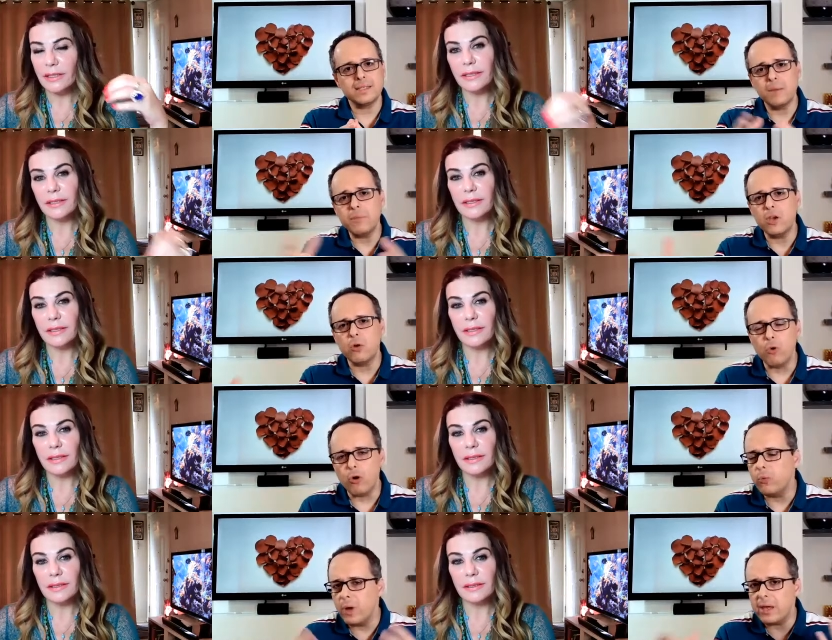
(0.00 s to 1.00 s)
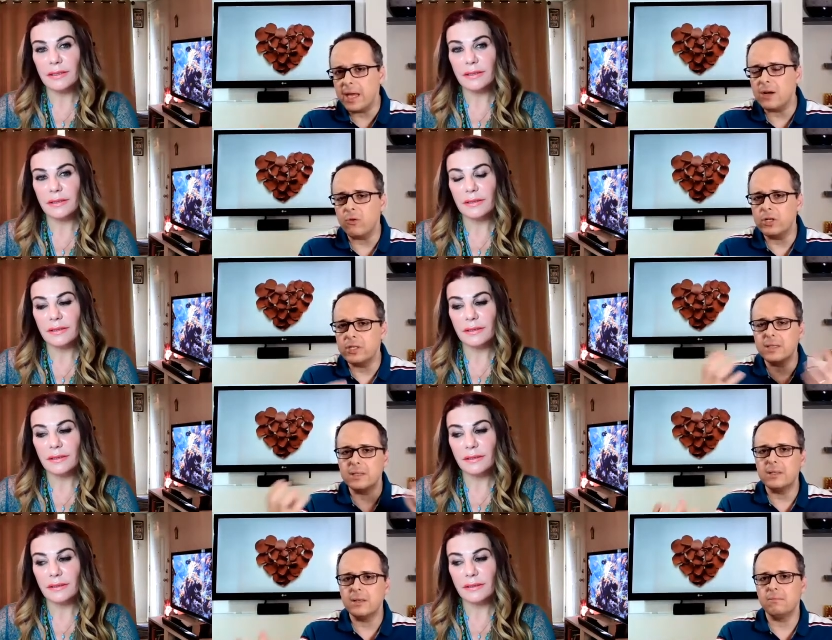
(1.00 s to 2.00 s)
Speaker 1: it something you're born with again, or is it,
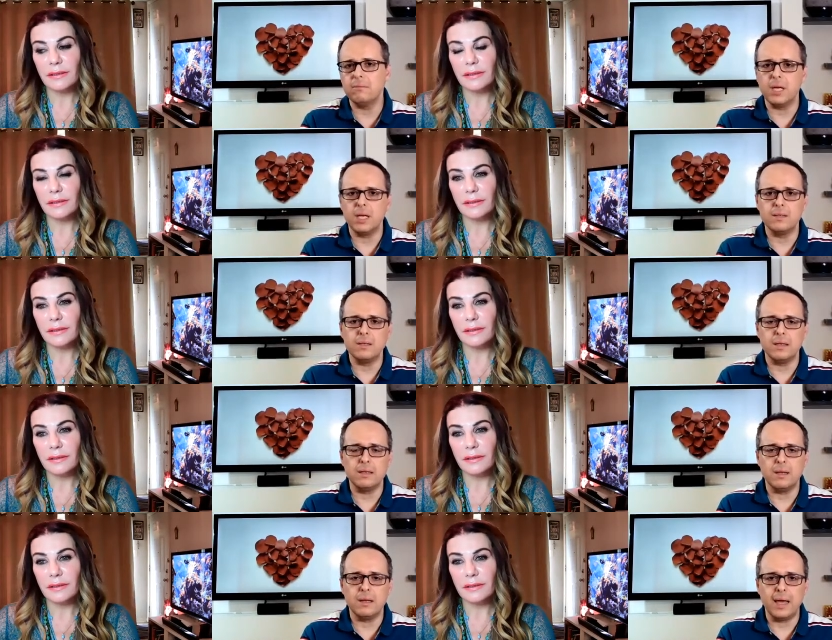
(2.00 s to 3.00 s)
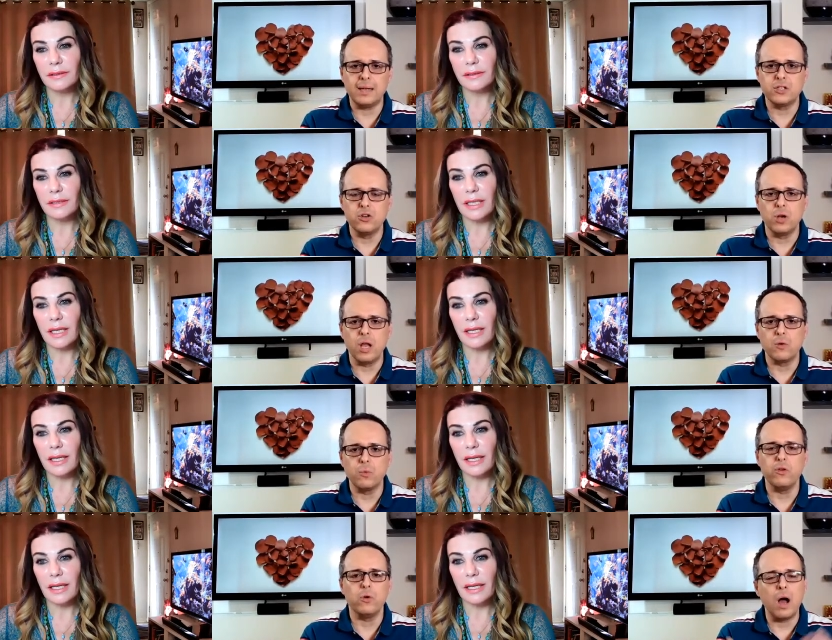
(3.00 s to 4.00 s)
it, it has to do a lot with
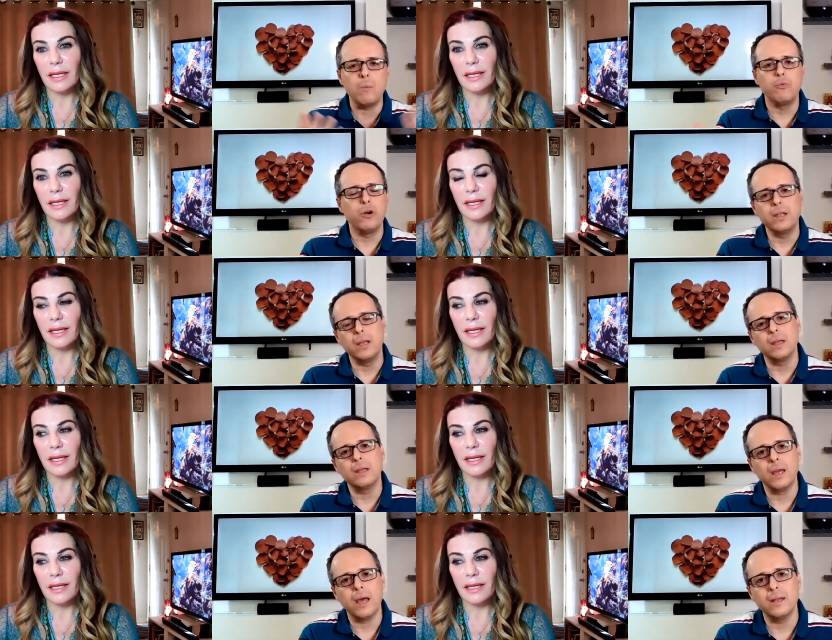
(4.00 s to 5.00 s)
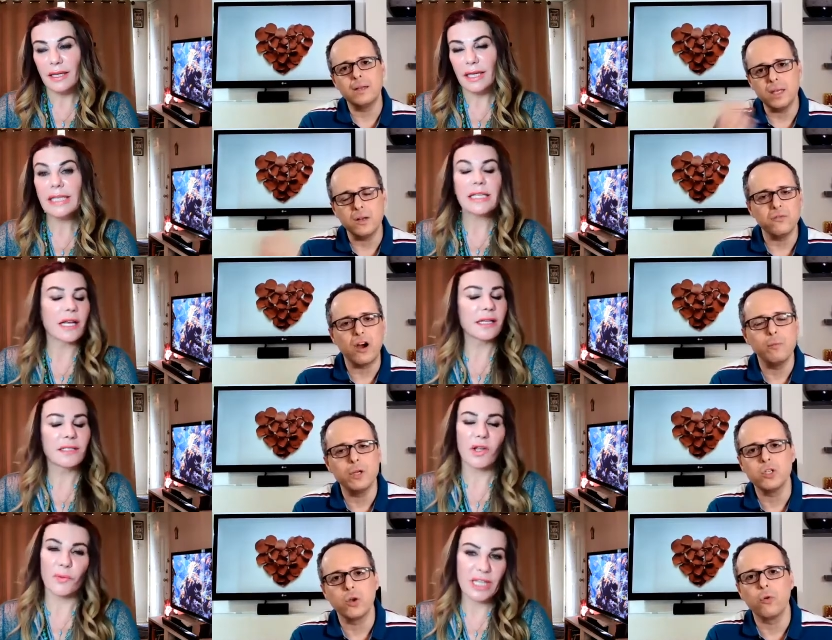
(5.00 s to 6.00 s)
your upbringing? And
Speaker 2: it's all
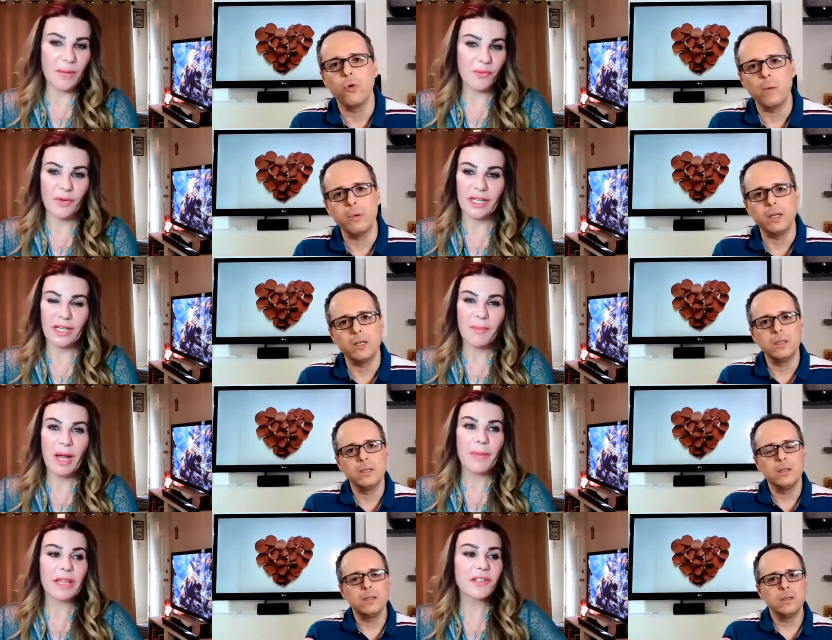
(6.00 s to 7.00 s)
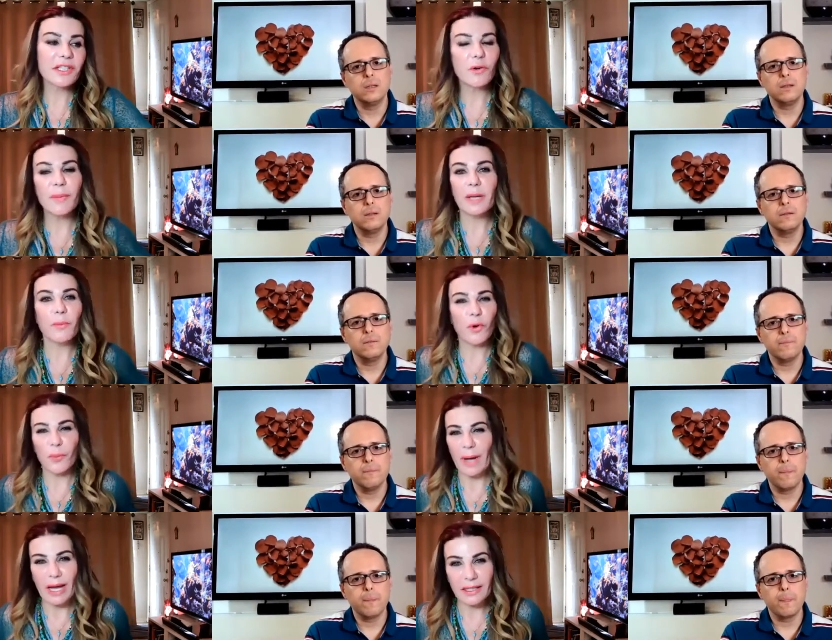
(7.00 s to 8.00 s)
upbringing, Muhammad. There's nobody born
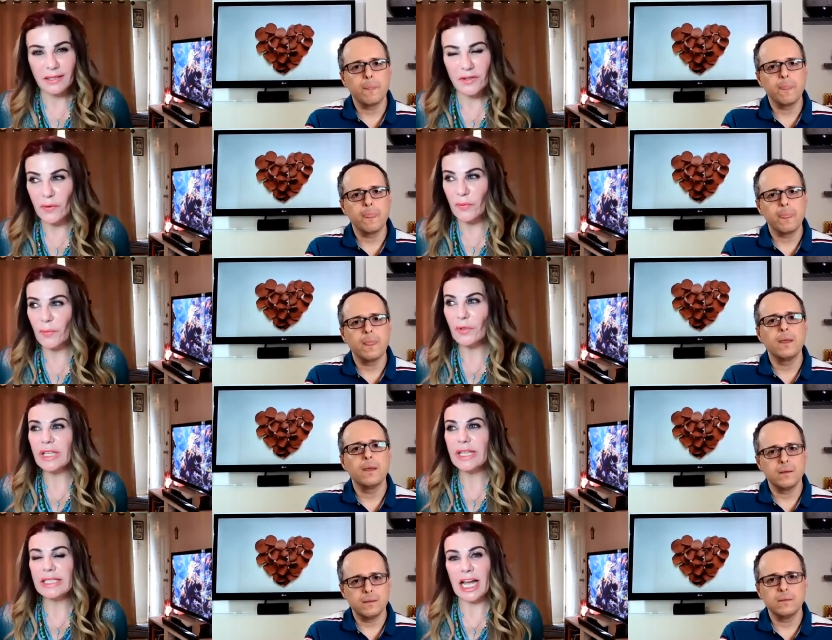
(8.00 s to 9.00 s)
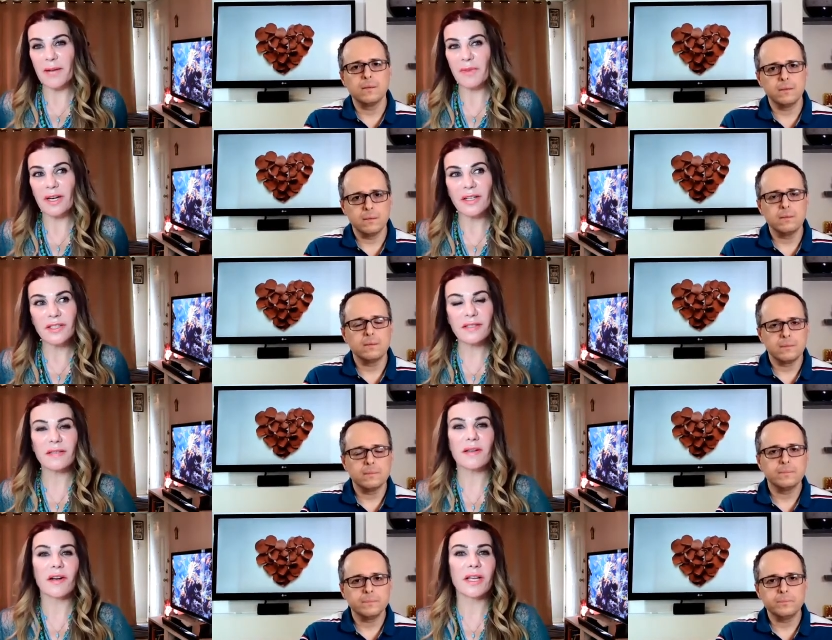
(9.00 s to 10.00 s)
bad. So most of the time the narcissists are
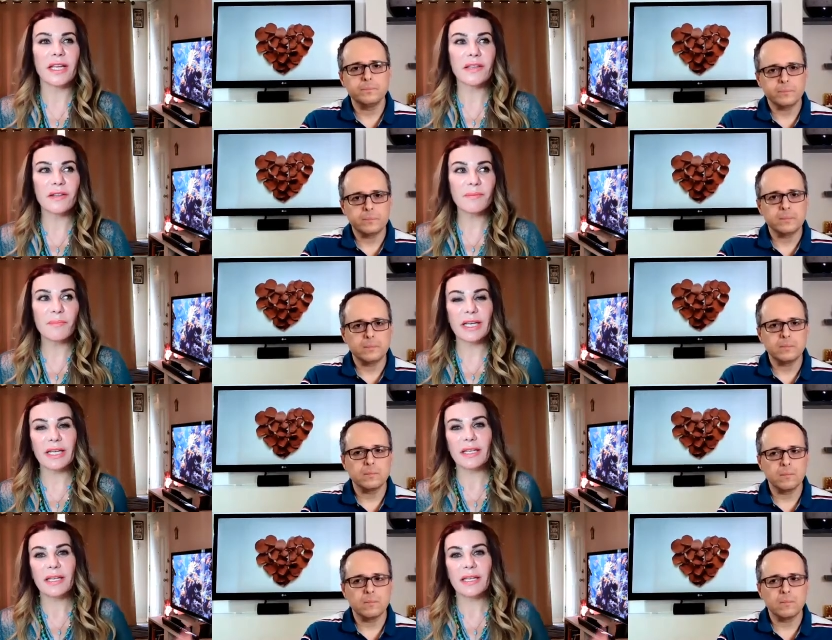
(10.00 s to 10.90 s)
either been